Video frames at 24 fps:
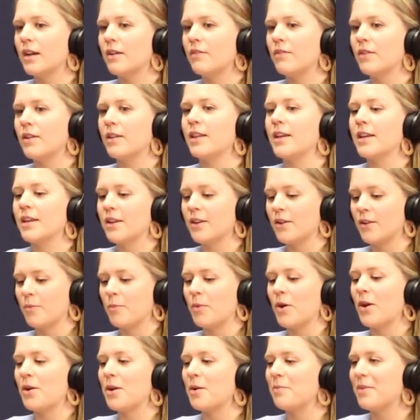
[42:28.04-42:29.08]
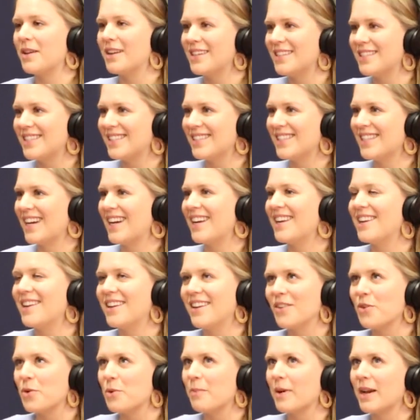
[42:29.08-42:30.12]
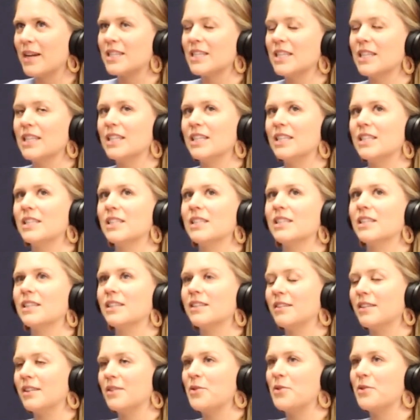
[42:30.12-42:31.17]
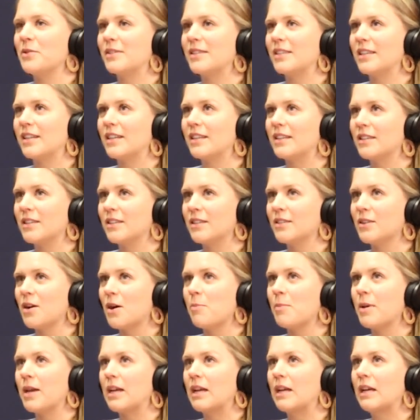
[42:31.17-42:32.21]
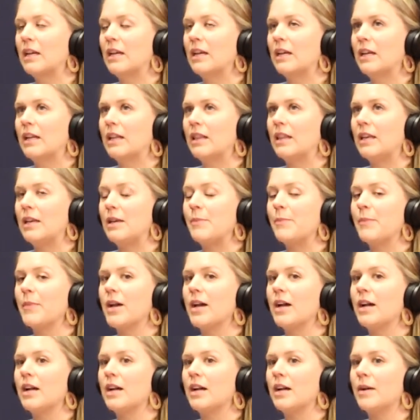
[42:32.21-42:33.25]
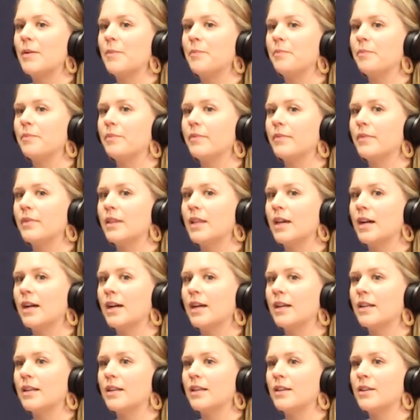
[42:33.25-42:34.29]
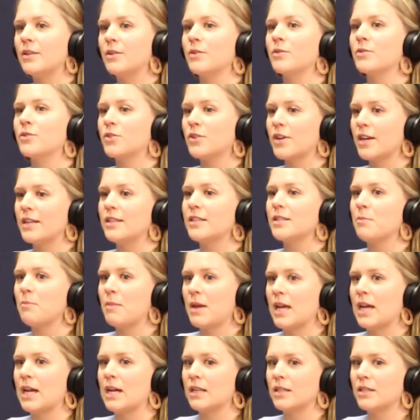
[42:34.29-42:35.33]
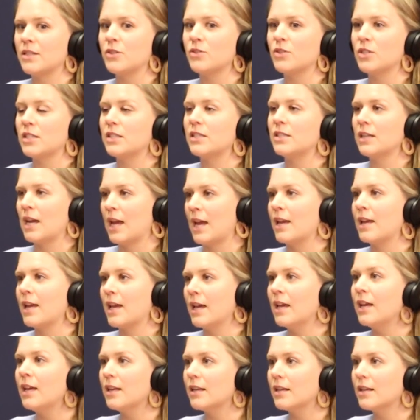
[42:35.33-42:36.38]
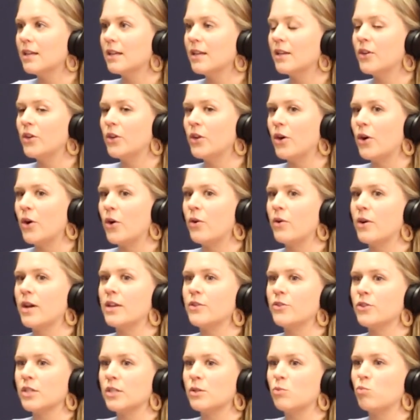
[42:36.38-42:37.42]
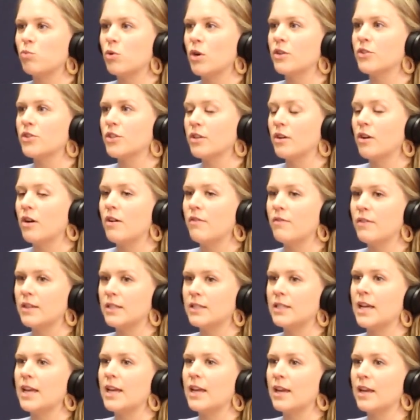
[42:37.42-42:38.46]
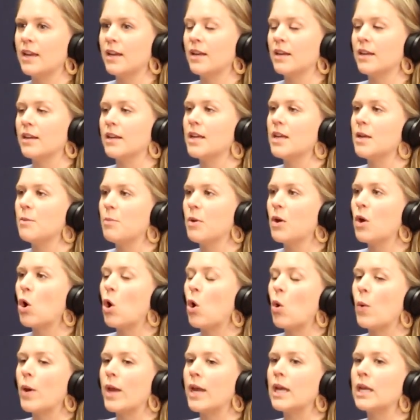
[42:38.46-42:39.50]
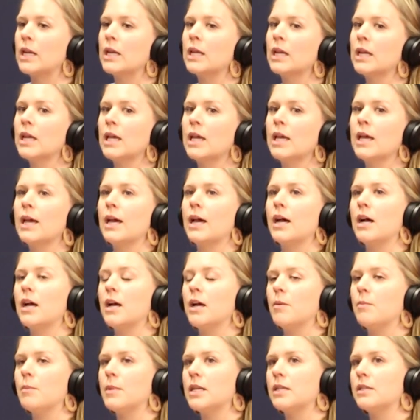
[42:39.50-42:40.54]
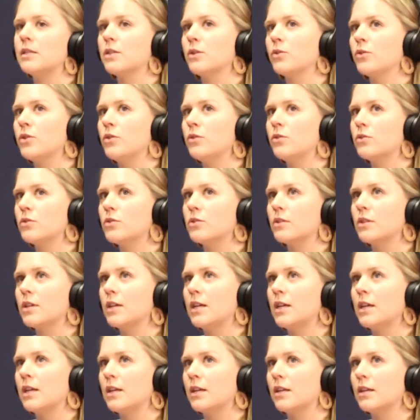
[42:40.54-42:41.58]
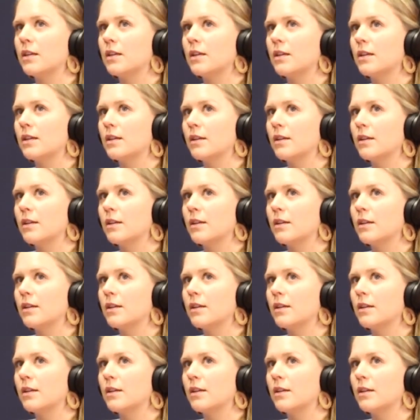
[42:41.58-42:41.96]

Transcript: I feel like you're brought up in a society, going back to this, I don't know, it's like a topic theme, that, trains a man to just take it, and just brush it off and take it and keep going. And so usually